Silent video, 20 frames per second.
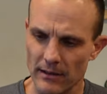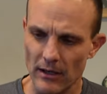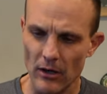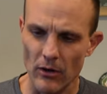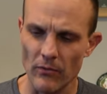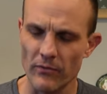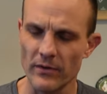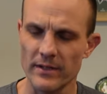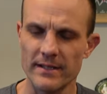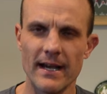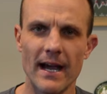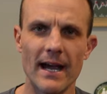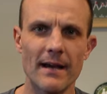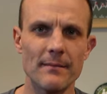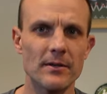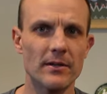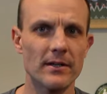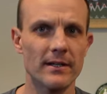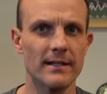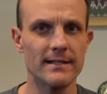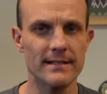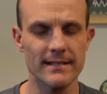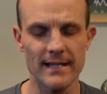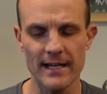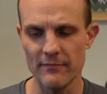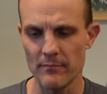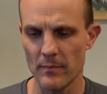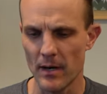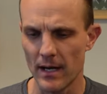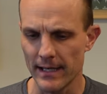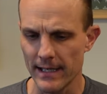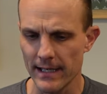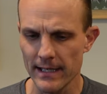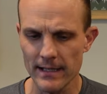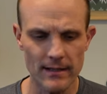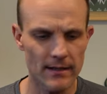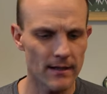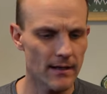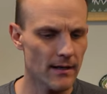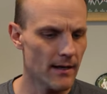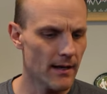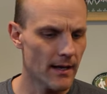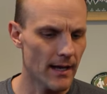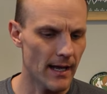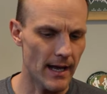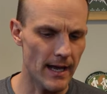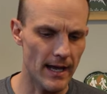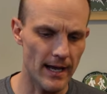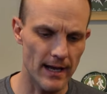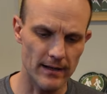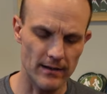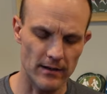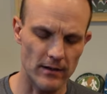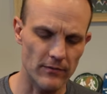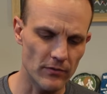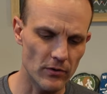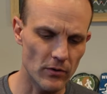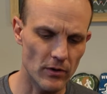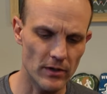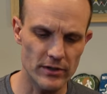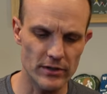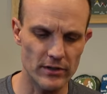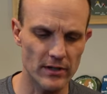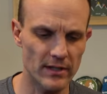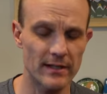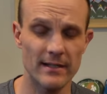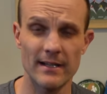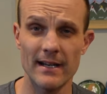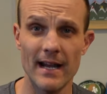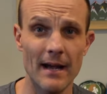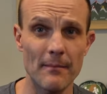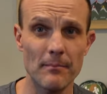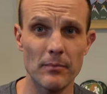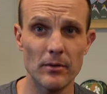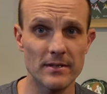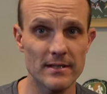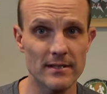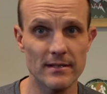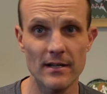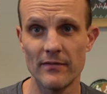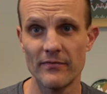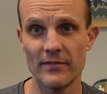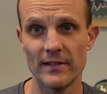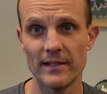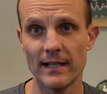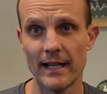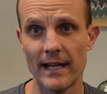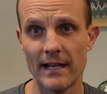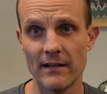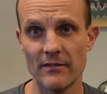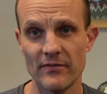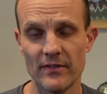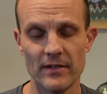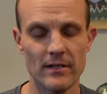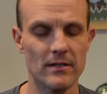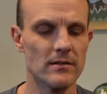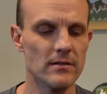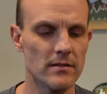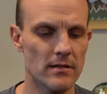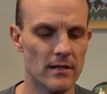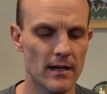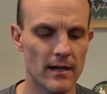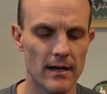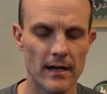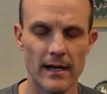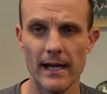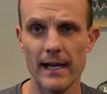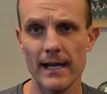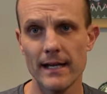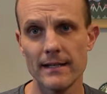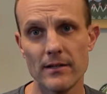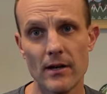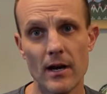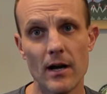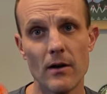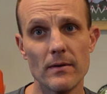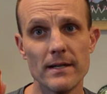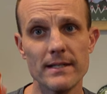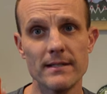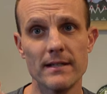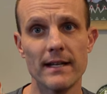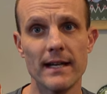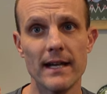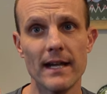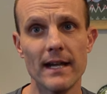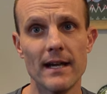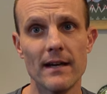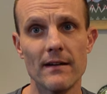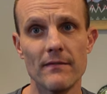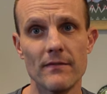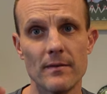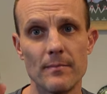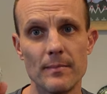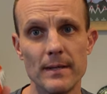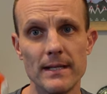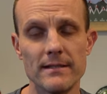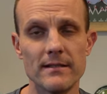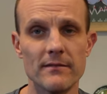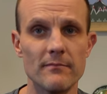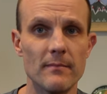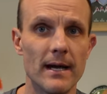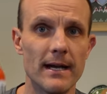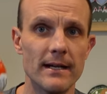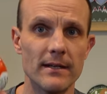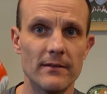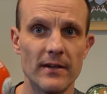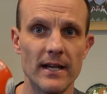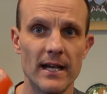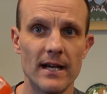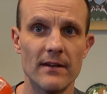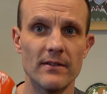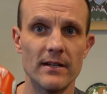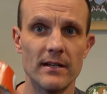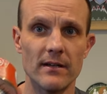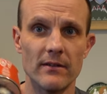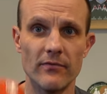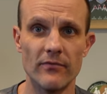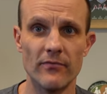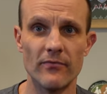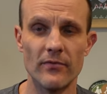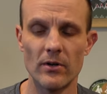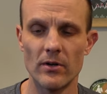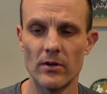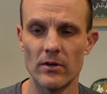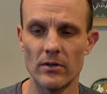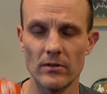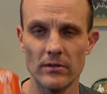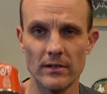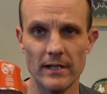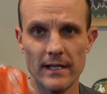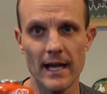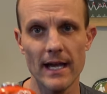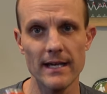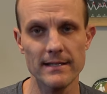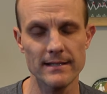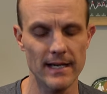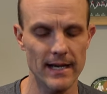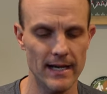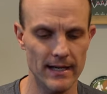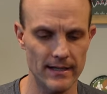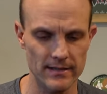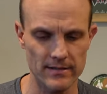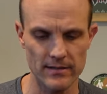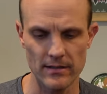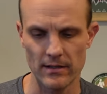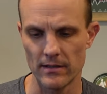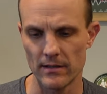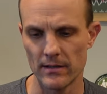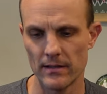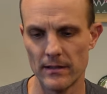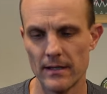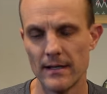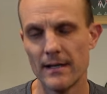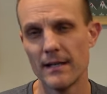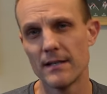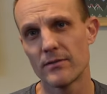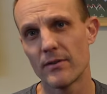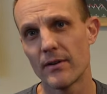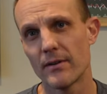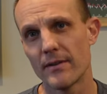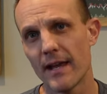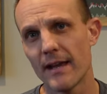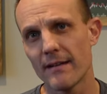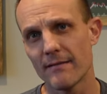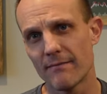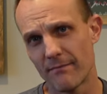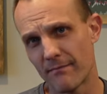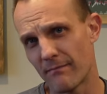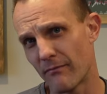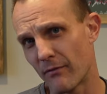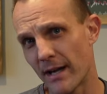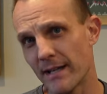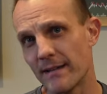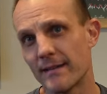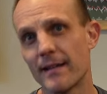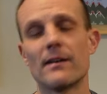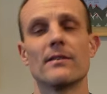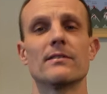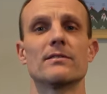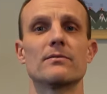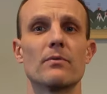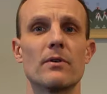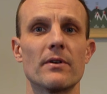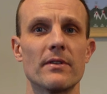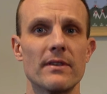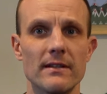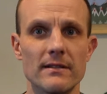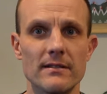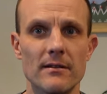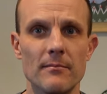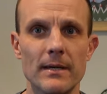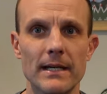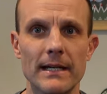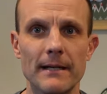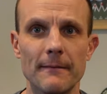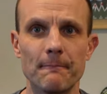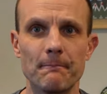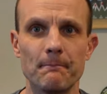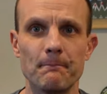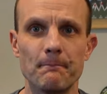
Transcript: Over time, you're gonna save money. And of course, you're gonna not put stuff in landfills. And you're always gonna have the peace of mind of having a full gas canister. So that right there is worth it to me.